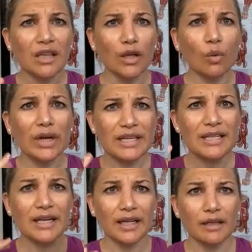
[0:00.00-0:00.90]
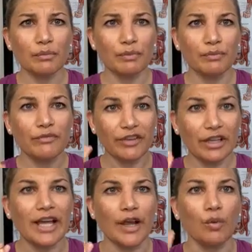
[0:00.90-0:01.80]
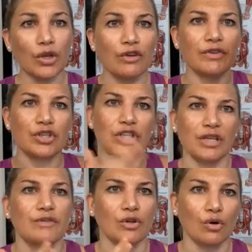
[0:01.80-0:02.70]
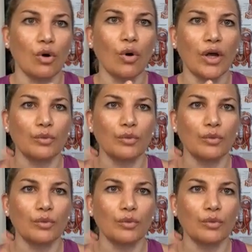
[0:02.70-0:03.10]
like, what is that going to feel like when you've achieved your goal,